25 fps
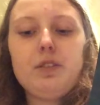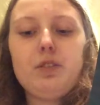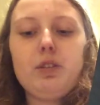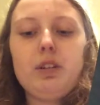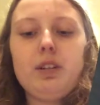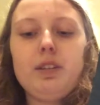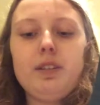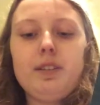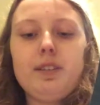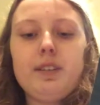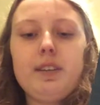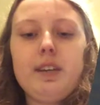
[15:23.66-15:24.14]
you
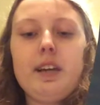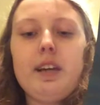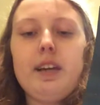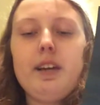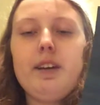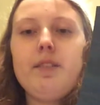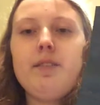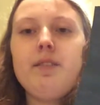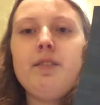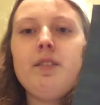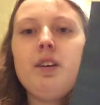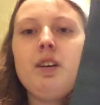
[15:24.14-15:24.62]
can
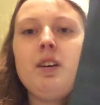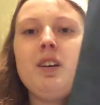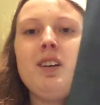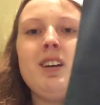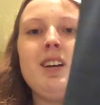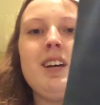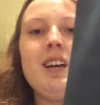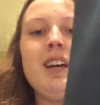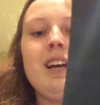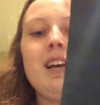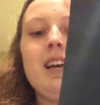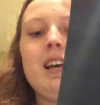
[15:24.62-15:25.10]
see,
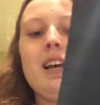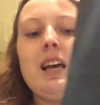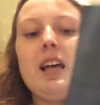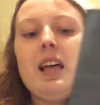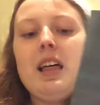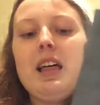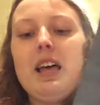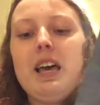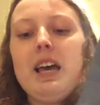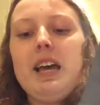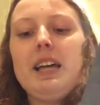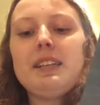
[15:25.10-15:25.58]

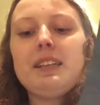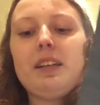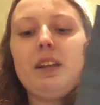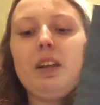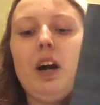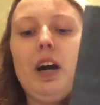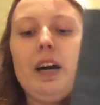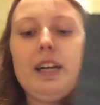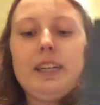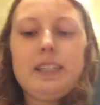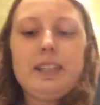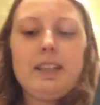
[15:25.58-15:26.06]
it's a
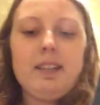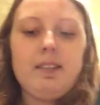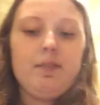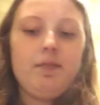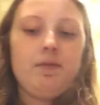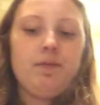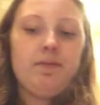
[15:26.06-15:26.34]
lot.